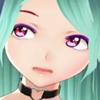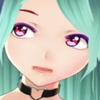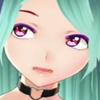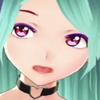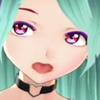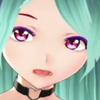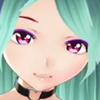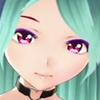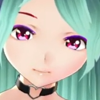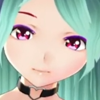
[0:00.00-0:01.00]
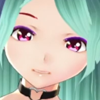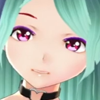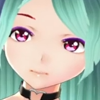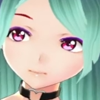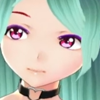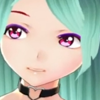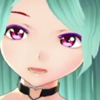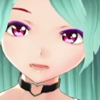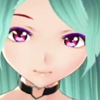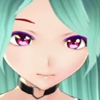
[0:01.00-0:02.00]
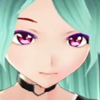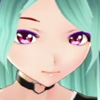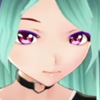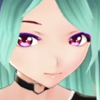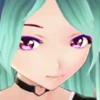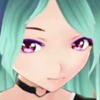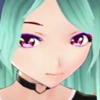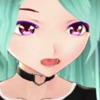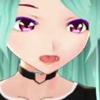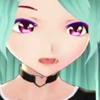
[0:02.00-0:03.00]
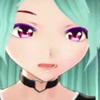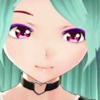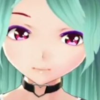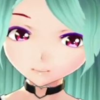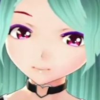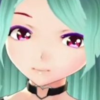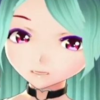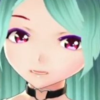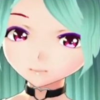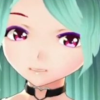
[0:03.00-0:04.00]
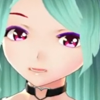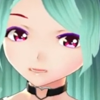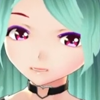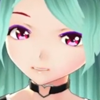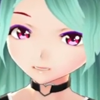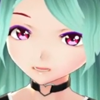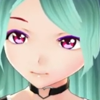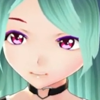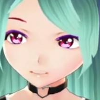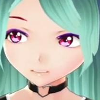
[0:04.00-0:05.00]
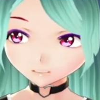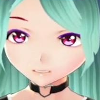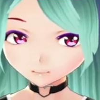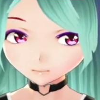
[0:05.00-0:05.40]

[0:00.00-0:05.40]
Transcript: I do have a fear of both, and I've always wondered why, and apparently that it's because